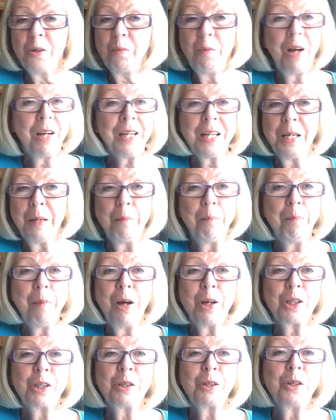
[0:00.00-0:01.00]
You're
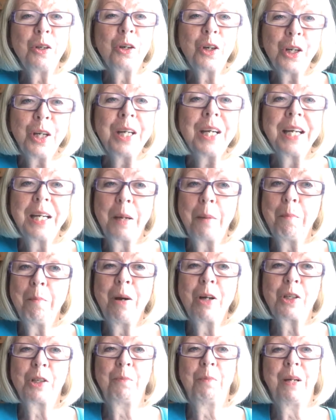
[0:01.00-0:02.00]
going to get a
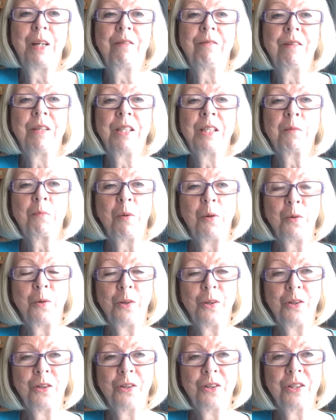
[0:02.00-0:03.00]
much better
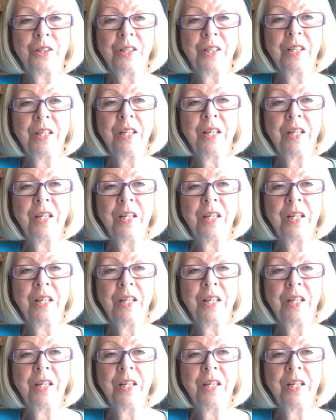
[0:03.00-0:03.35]
response.